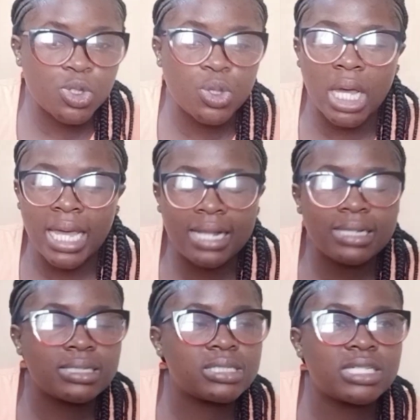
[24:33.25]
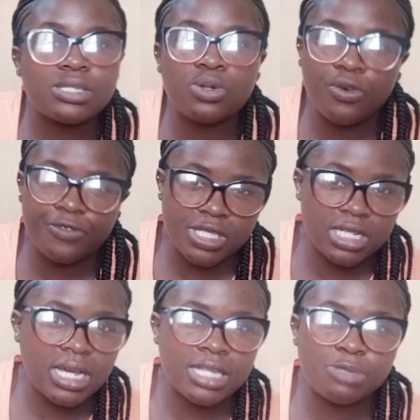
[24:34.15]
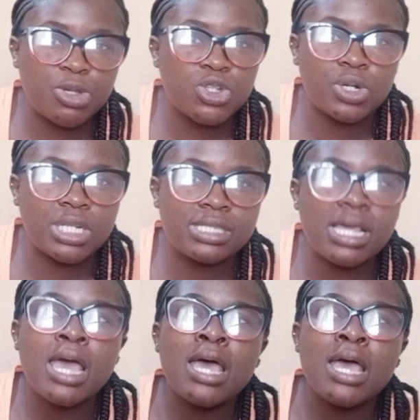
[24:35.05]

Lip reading: with your health, just go visit a specialist.